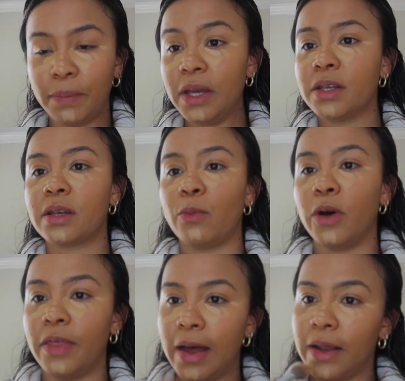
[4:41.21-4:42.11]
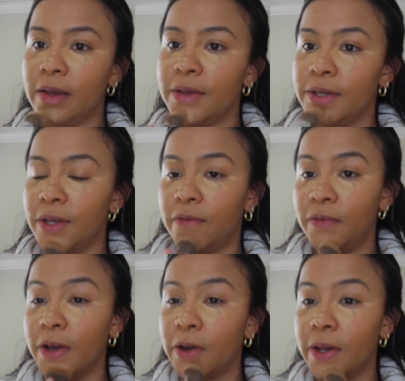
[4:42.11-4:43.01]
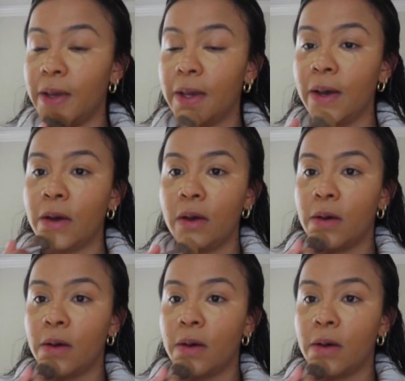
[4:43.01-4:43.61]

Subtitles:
Being someone that is very